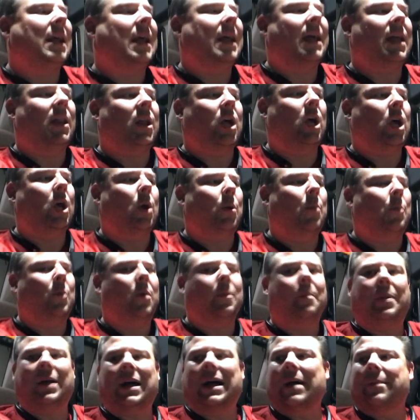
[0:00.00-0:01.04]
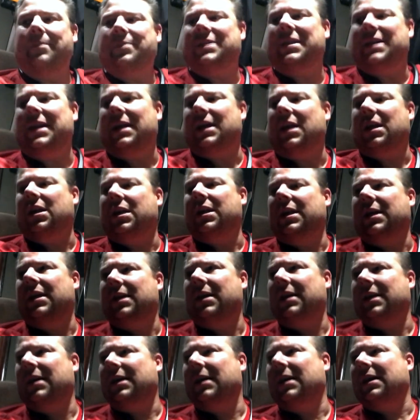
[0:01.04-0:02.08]
head home. We're bobtailed.
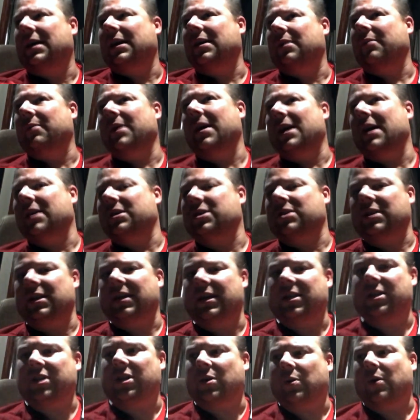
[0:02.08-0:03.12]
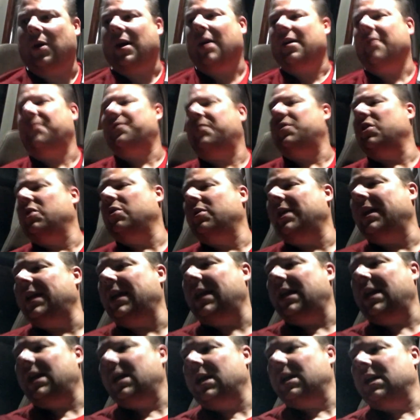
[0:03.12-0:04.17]
Uh, we actually get to go off
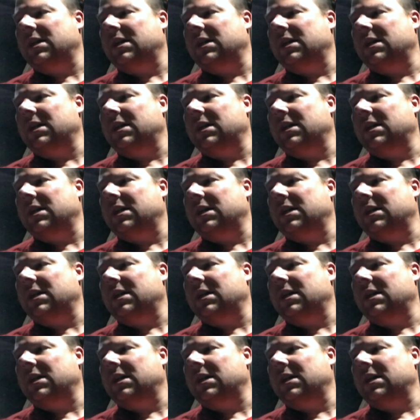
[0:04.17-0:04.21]
duty